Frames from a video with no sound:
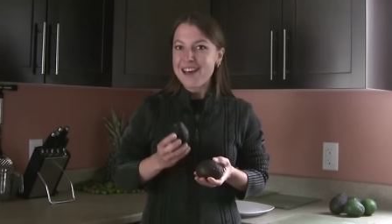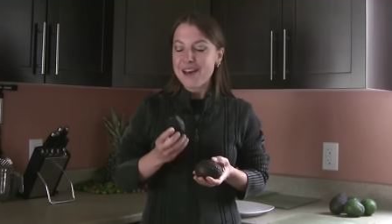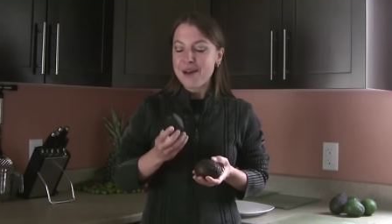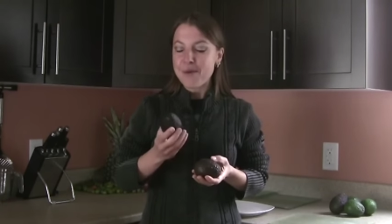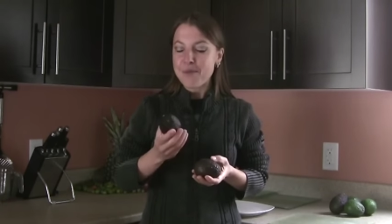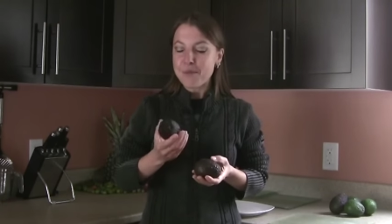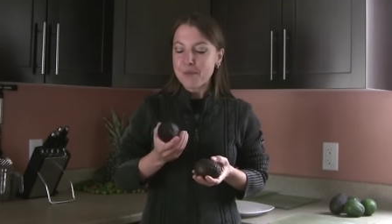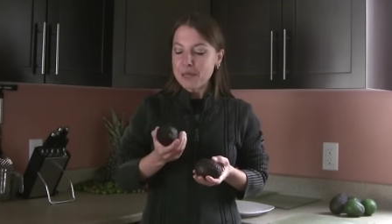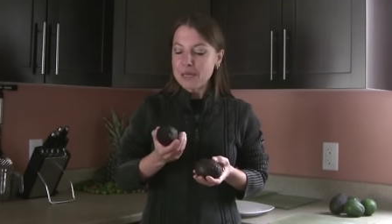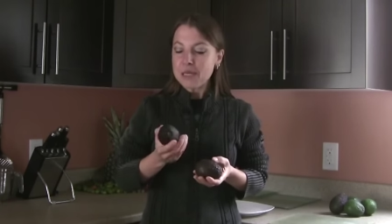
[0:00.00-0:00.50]

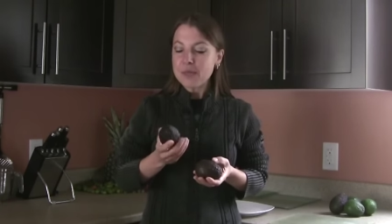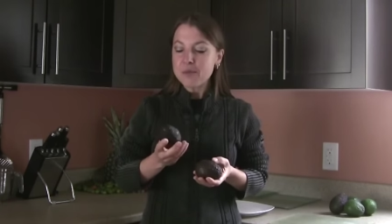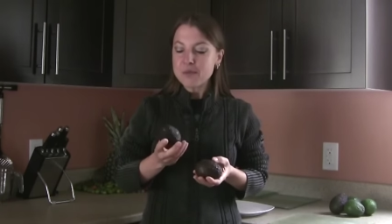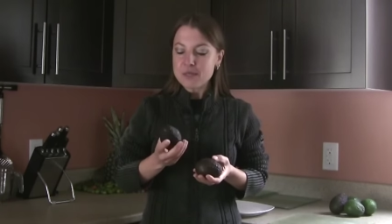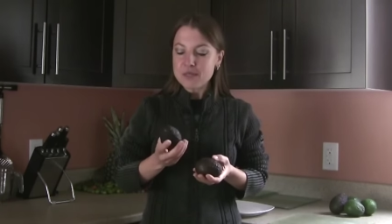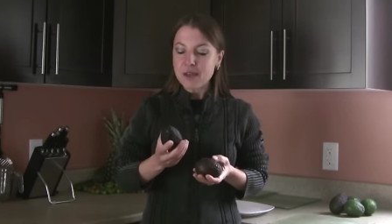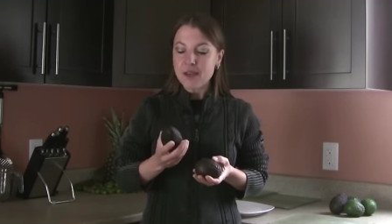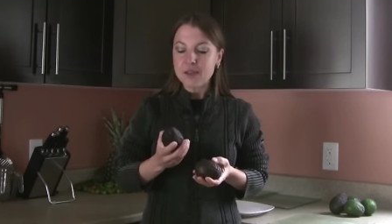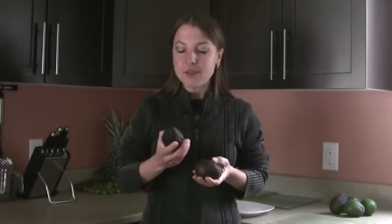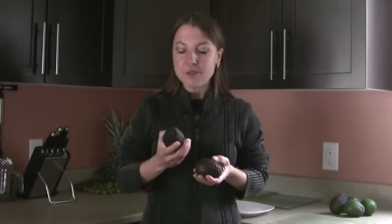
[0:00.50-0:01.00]
a
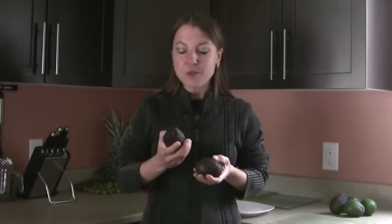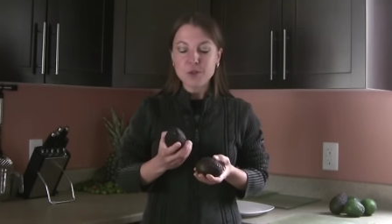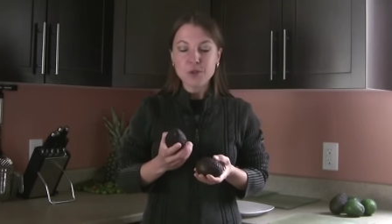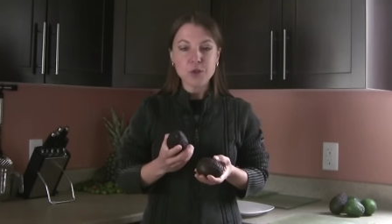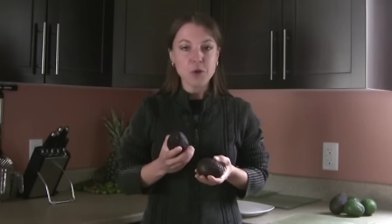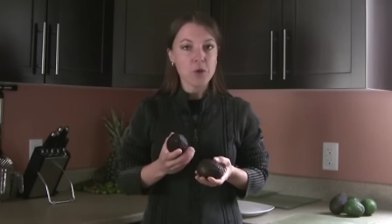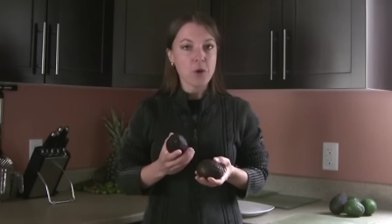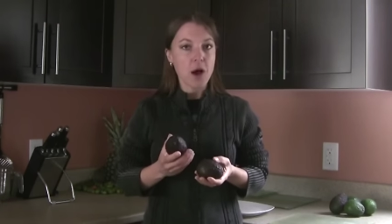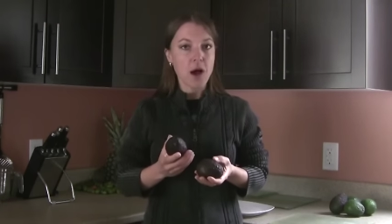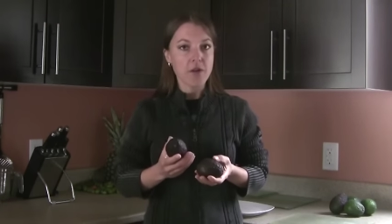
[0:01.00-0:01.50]
medium-sized or
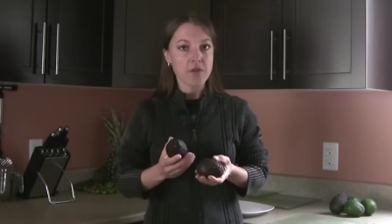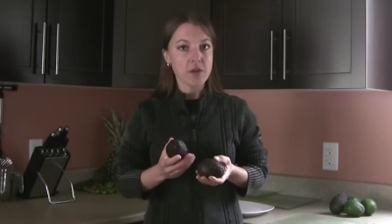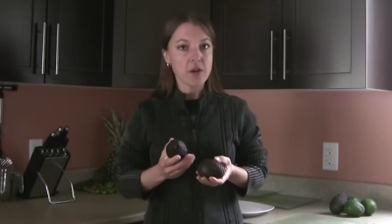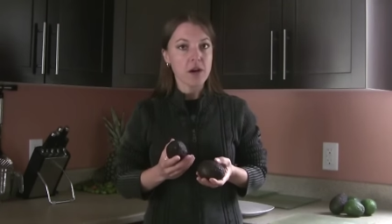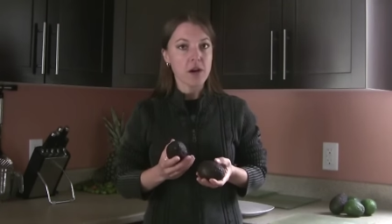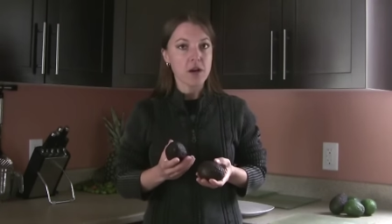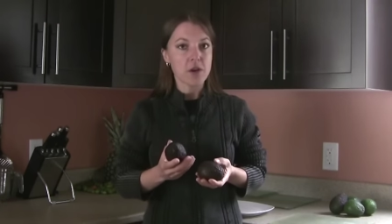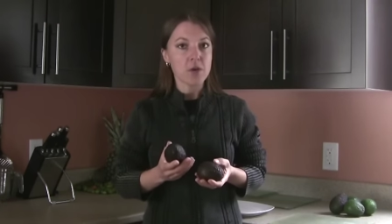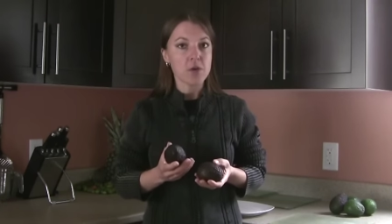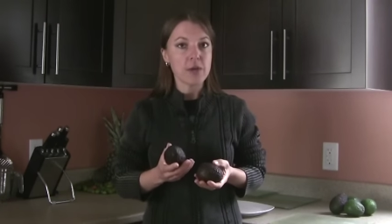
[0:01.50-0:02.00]
so
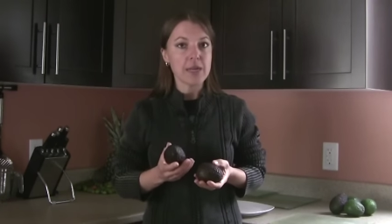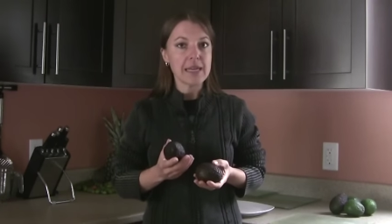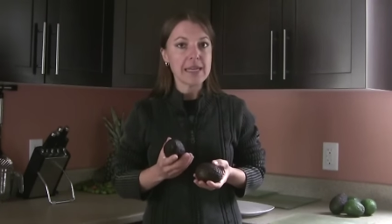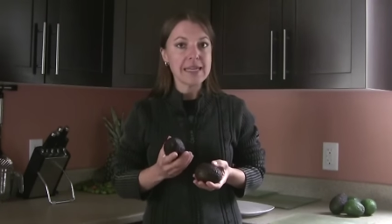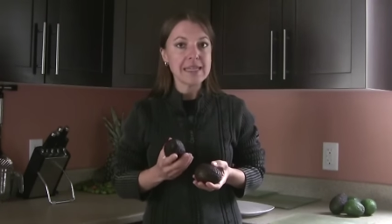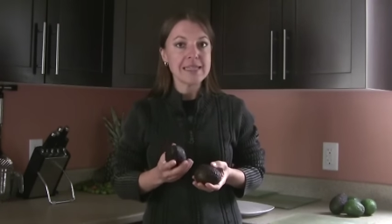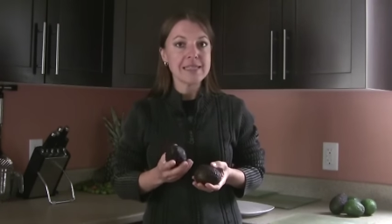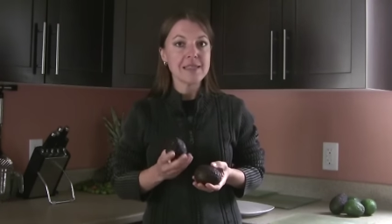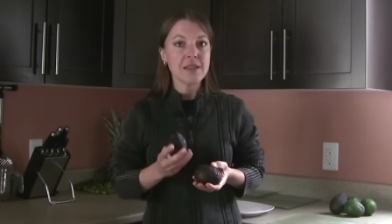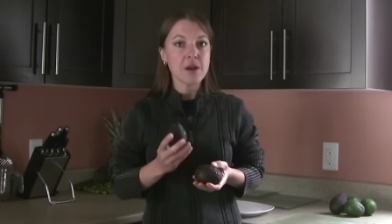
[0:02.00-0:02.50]
avocado
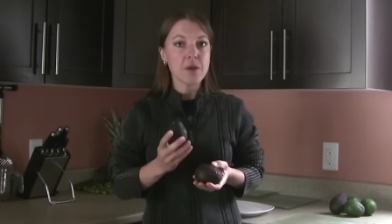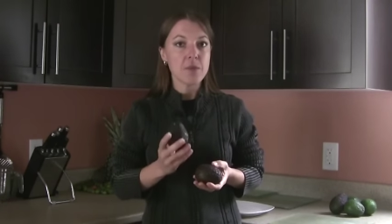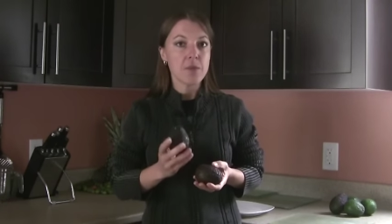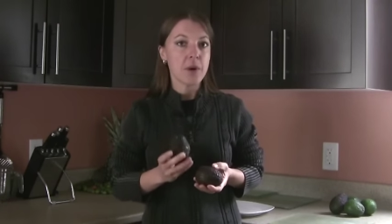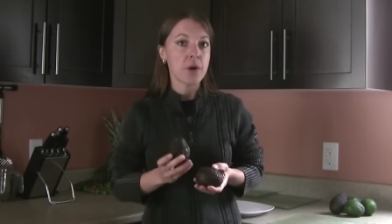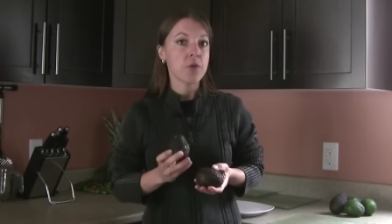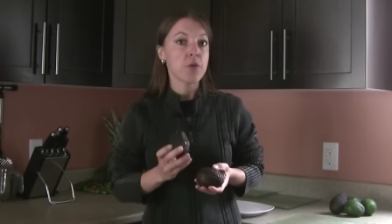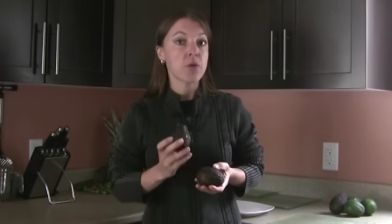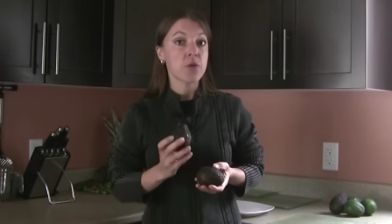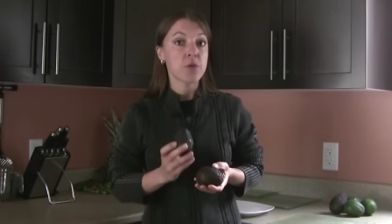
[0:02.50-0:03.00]
is
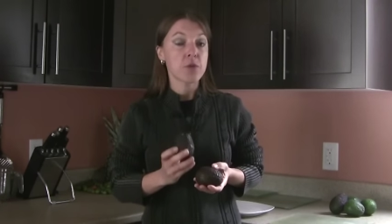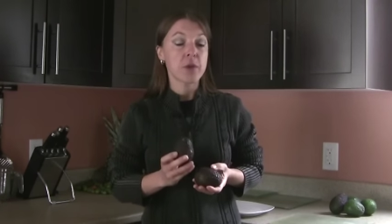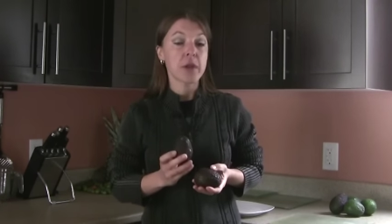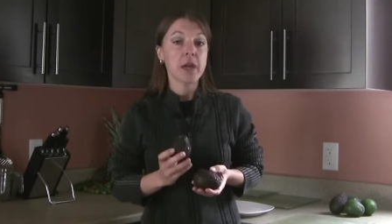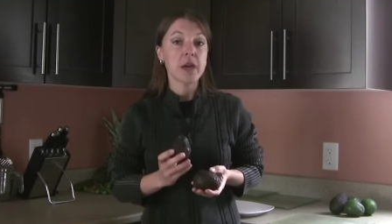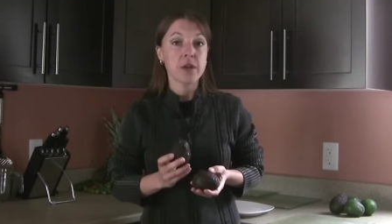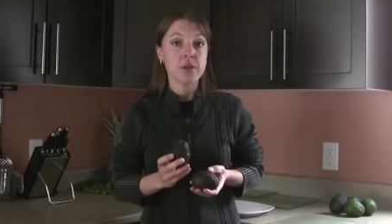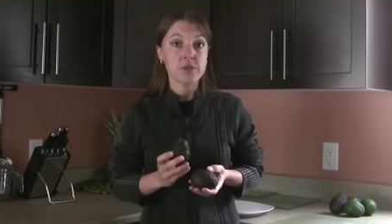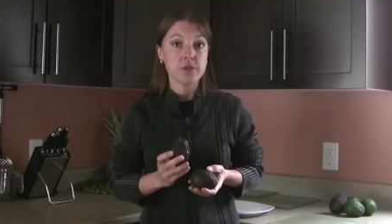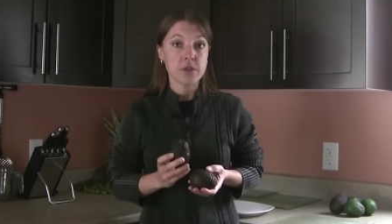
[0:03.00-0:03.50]
about
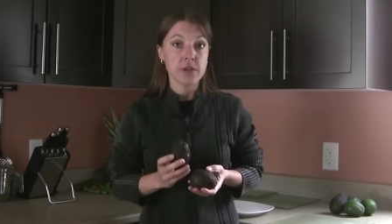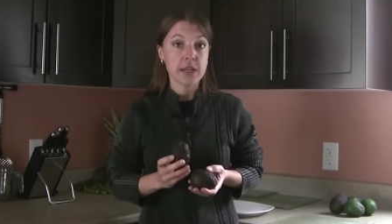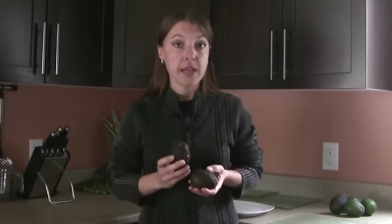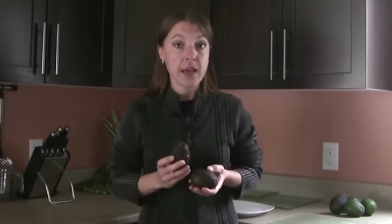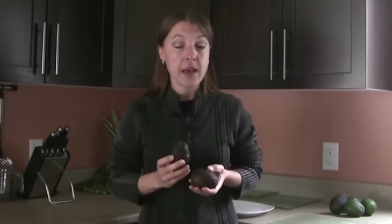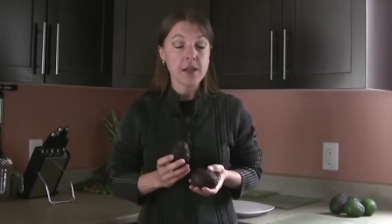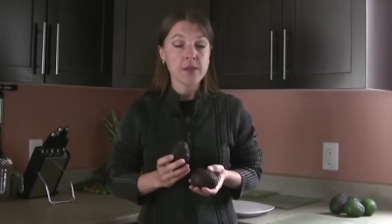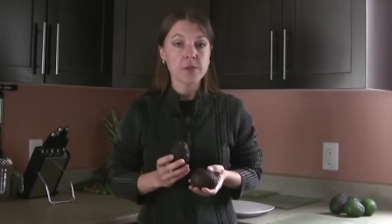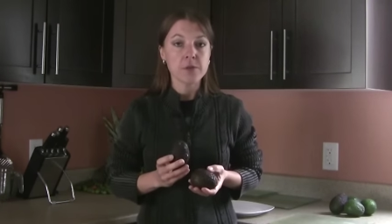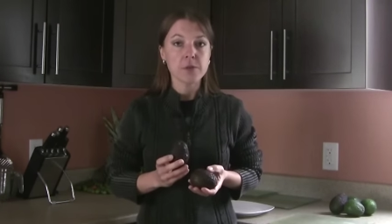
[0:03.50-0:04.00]
300
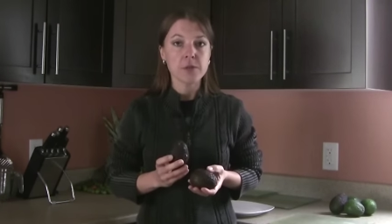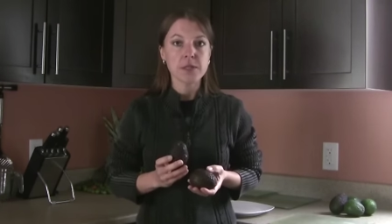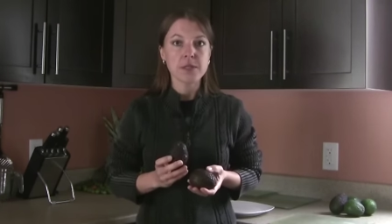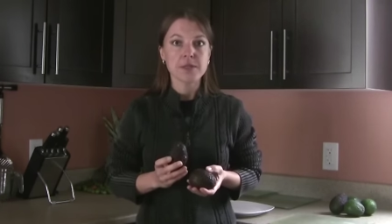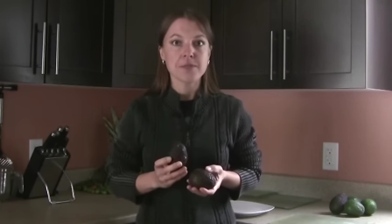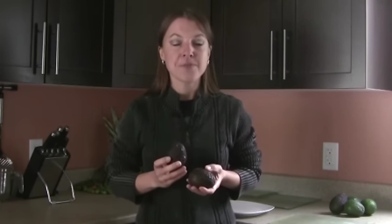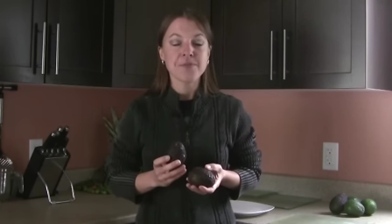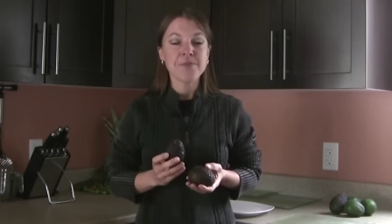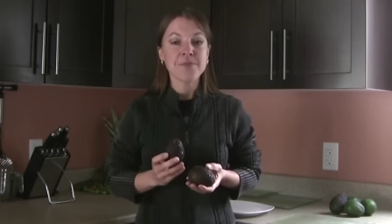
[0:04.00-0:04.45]
calories.